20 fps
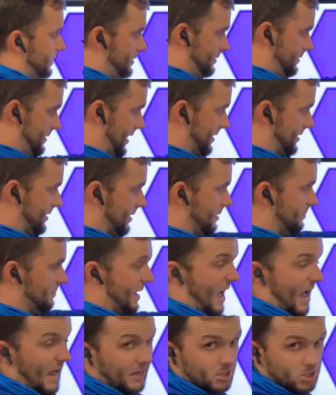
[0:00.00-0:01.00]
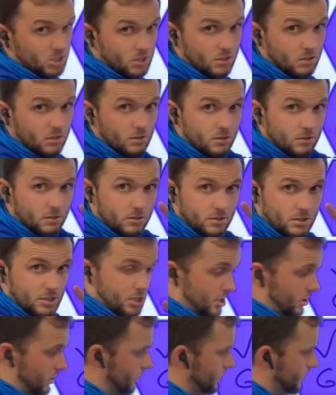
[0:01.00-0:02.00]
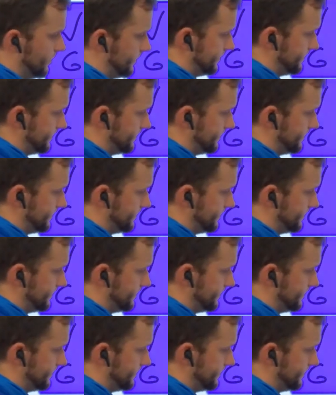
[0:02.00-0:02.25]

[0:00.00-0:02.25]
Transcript: that's gonna match 2.